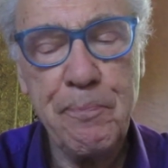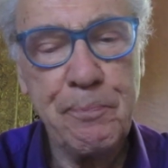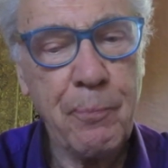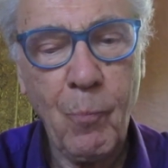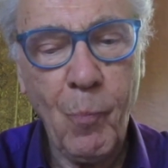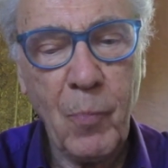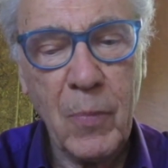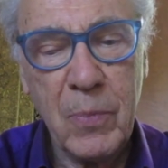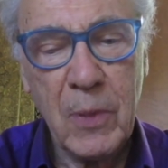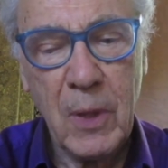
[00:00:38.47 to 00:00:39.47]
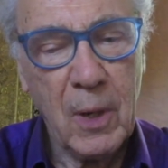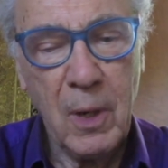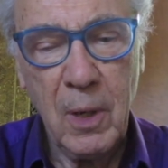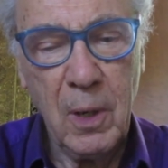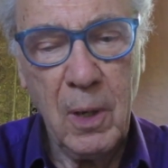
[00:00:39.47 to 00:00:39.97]

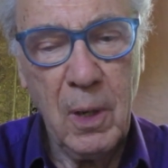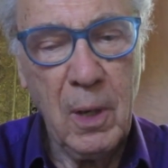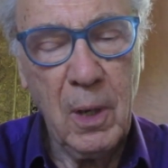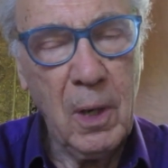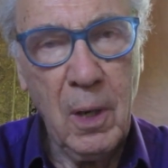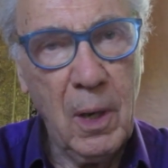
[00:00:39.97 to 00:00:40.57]
Nothing is said.